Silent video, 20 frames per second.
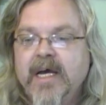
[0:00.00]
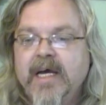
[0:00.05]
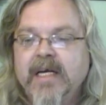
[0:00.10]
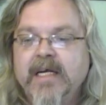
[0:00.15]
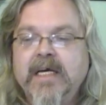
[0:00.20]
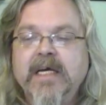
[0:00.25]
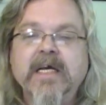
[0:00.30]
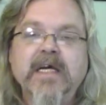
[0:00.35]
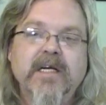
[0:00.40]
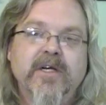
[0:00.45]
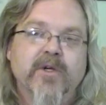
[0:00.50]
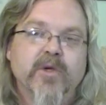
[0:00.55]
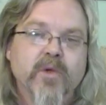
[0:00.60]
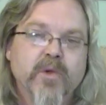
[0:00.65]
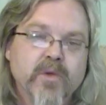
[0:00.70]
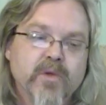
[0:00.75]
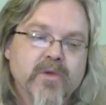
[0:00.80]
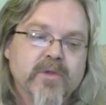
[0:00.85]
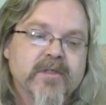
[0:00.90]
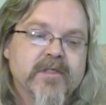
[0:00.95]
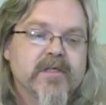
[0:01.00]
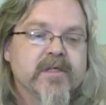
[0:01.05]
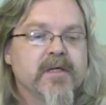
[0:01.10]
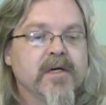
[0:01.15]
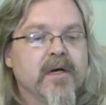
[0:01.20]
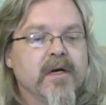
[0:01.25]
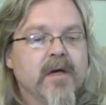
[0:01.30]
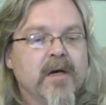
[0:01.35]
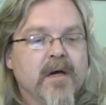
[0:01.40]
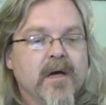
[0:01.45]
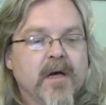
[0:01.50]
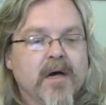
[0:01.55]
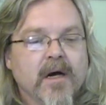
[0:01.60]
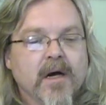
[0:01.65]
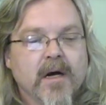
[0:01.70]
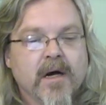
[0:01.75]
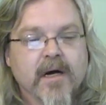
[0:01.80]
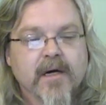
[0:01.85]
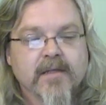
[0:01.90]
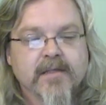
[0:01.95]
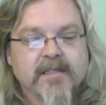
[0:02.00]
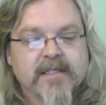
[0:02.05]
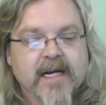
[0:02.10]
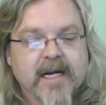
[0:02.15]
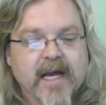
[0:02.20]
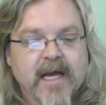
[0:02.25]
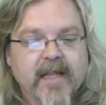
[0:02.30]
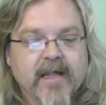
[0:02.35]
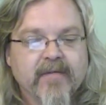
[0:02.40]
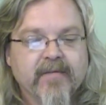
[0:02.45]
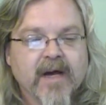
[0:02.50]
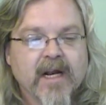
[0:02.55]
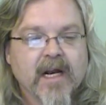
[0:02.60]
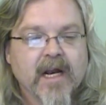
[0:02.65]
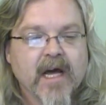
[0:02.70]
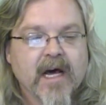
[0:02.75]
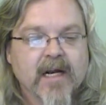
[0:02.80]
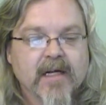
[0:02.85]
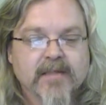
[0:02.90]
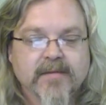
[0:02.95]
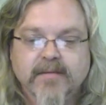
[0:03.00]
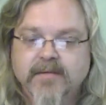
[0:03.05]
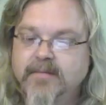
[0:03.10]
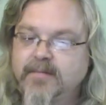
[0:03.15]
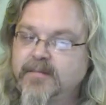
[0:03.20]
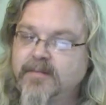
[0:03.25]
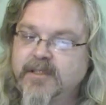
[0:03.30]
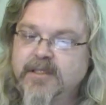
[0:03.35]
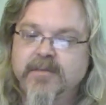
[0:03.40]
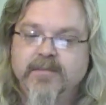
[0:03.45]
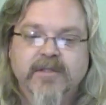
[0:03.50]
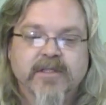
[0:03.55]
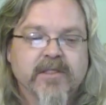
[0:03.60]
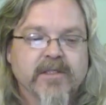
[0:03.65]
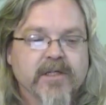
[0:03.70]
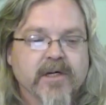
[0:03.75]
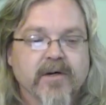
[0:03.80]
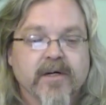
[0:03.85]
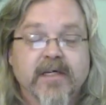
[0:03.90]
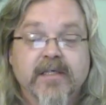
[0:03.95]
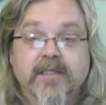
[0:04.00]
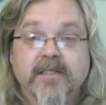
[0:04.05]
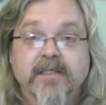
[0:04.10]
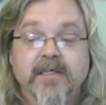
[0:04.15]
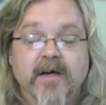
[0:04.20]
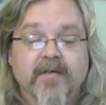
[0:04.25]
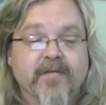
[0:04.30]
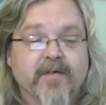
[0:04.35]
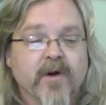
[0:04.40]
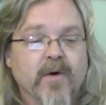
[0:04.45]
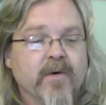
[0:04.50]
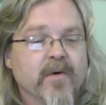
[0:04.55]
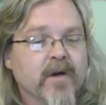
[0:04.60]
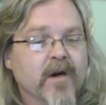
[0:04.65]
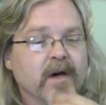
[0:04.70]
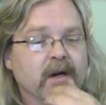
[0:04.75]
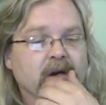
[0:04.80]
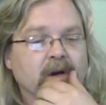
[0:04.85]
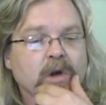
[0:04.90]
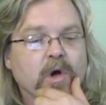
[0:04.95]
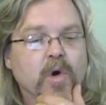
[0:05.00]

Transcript: N E News. Uh, today they've got a lot of some serious stuff going on.